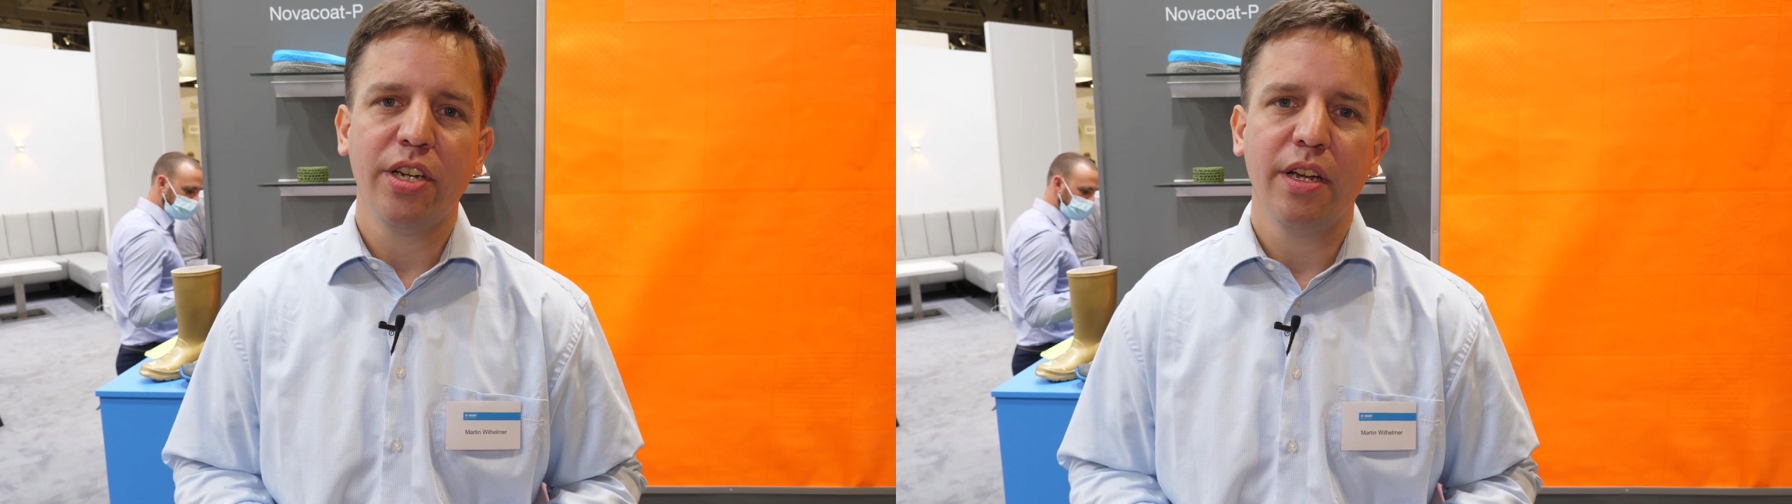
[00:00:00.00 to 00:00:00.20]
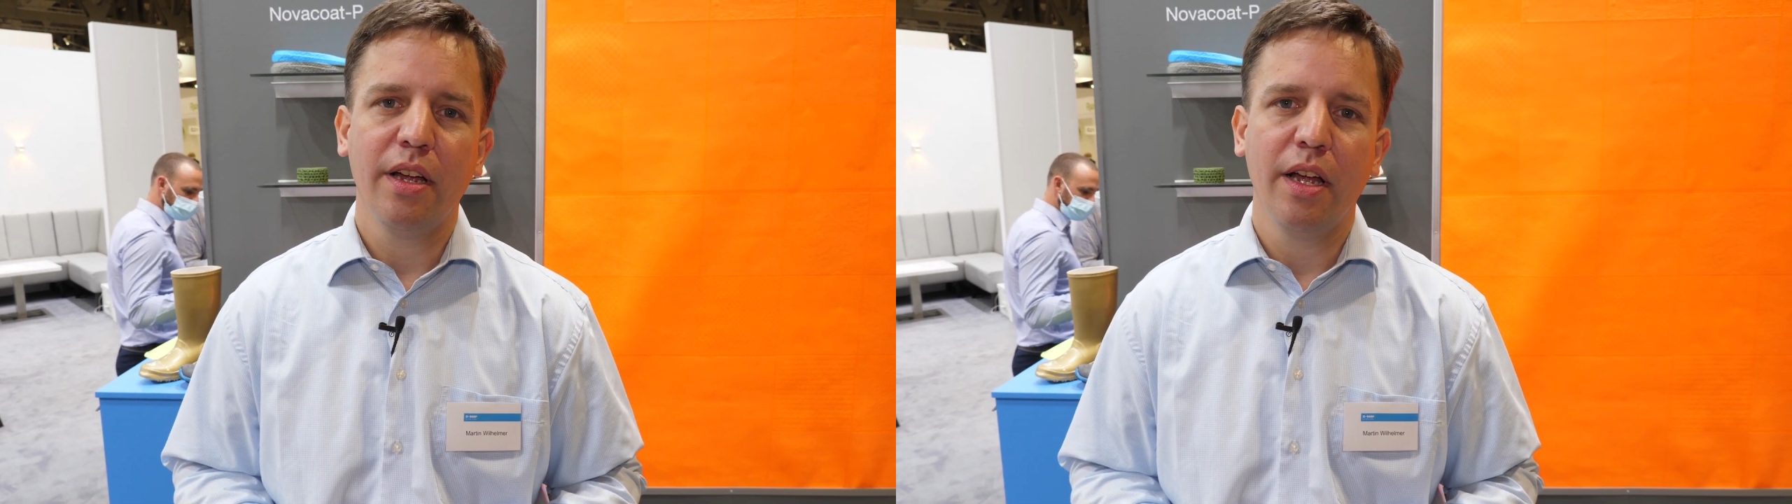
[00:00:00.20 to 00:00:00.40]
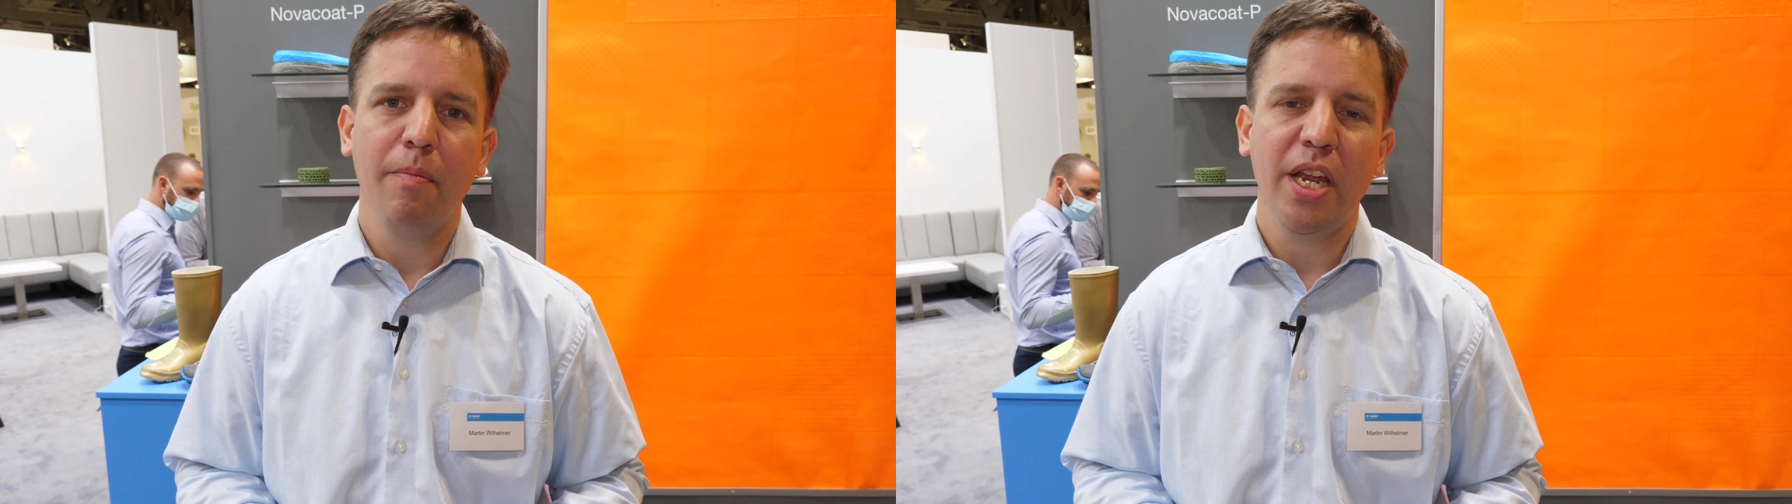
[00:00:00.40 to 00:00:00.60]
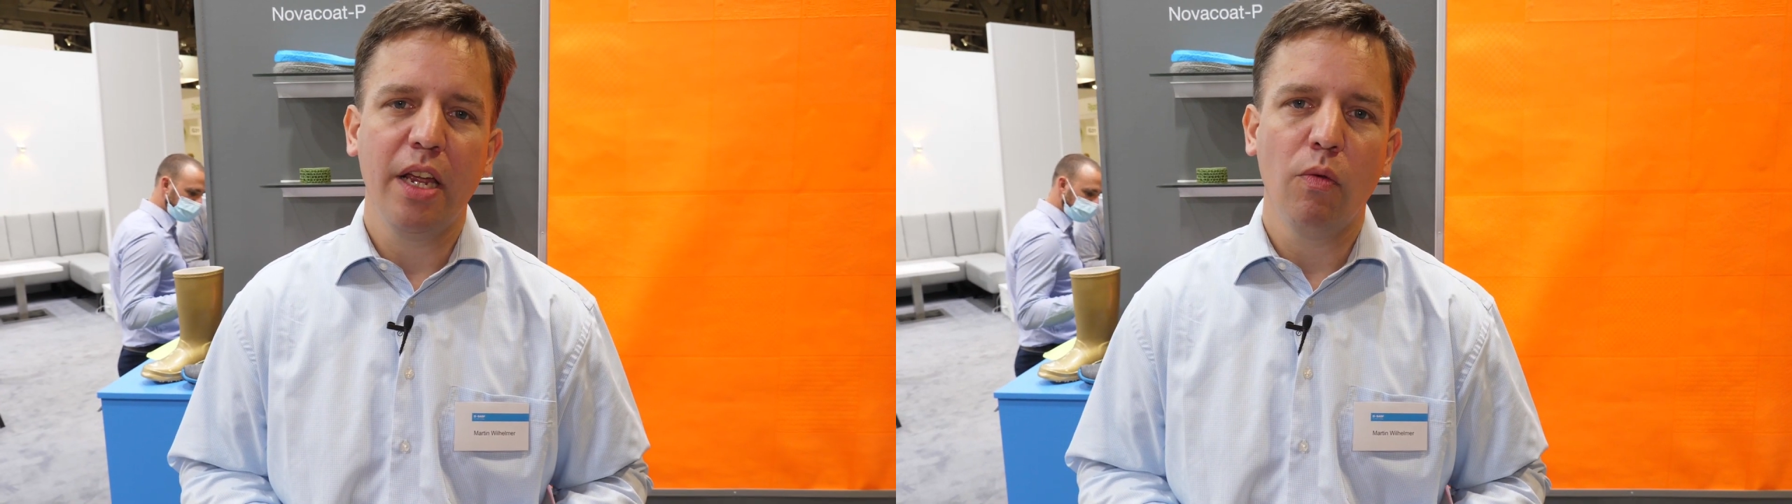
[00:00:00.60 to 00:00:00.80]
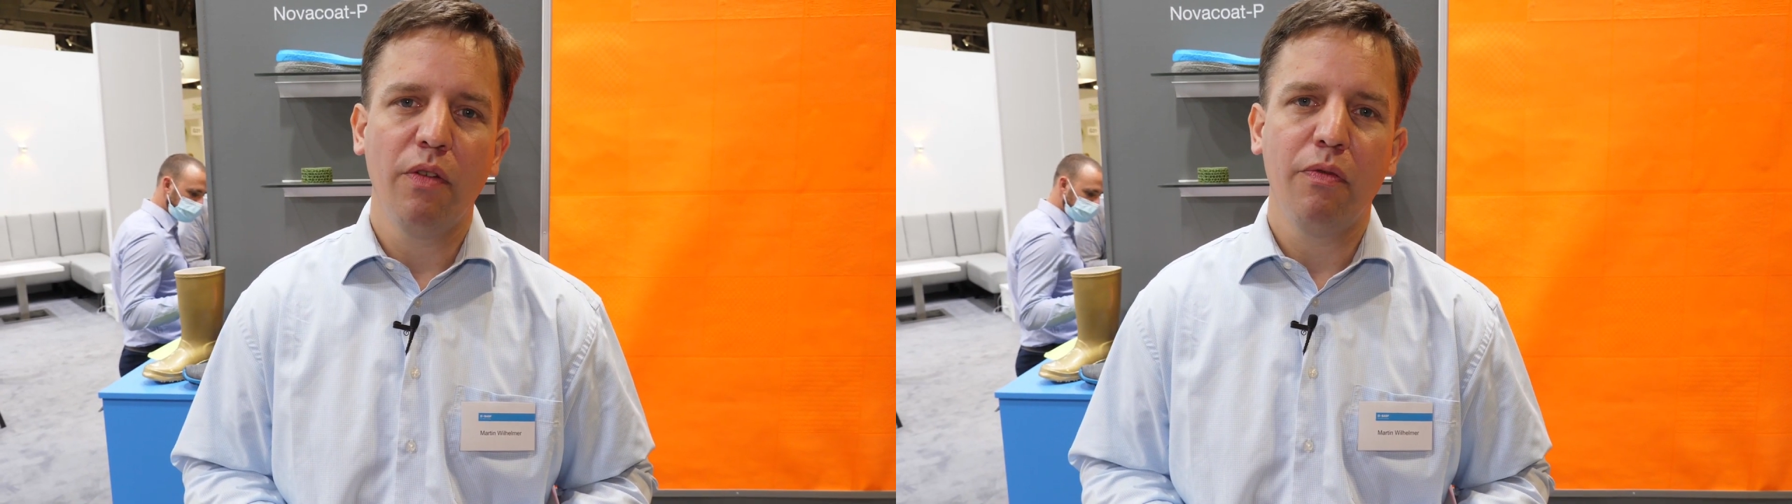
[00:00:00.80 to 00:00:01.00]
a
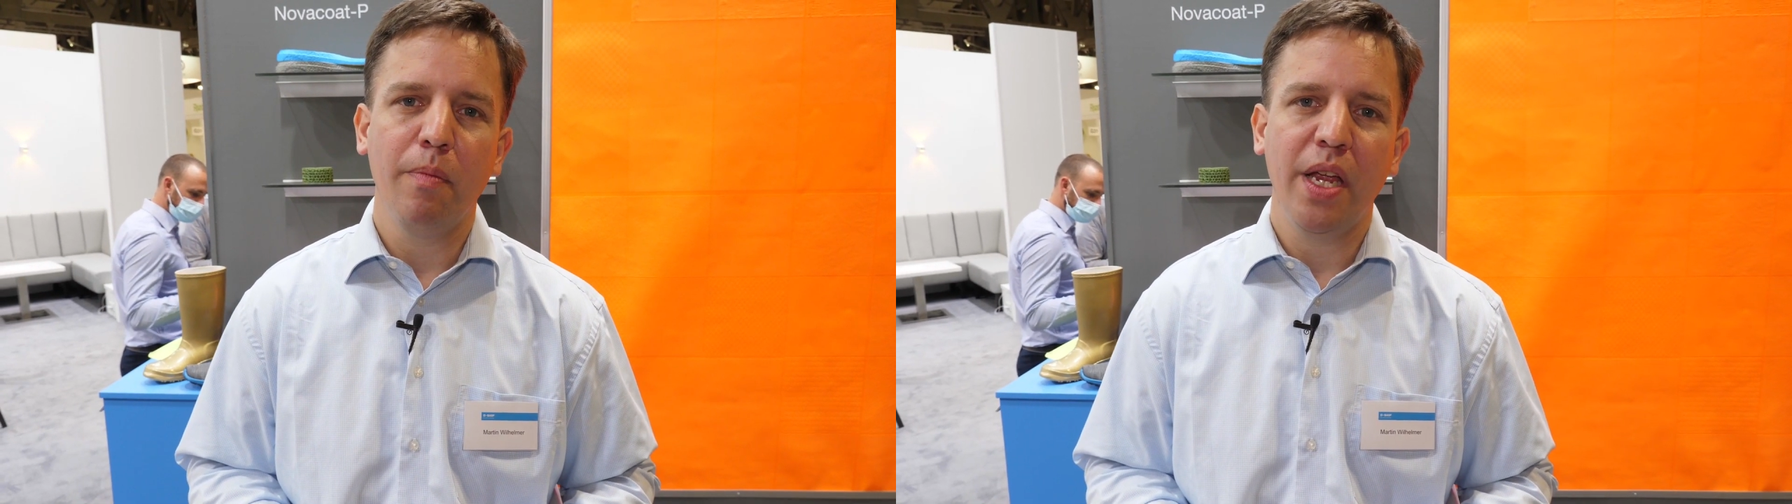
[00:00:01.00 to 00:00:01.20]
meeting with